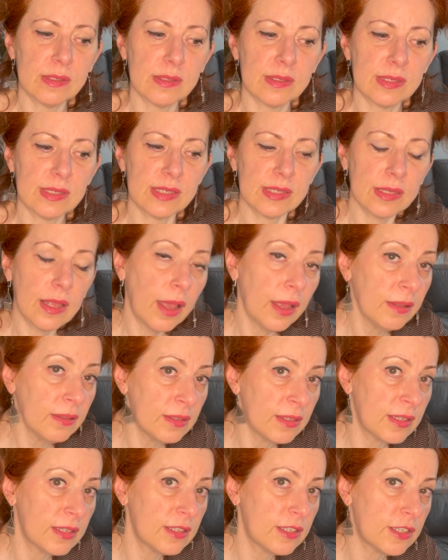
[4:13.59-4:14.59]

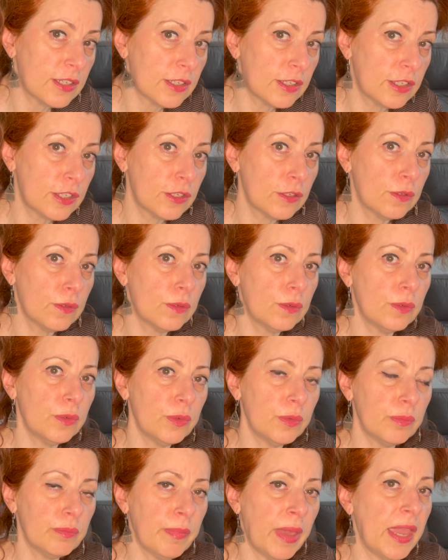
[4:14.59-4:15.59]
started to
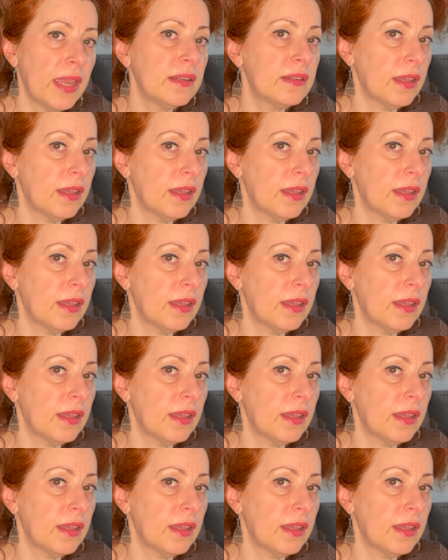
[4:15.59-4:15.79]
make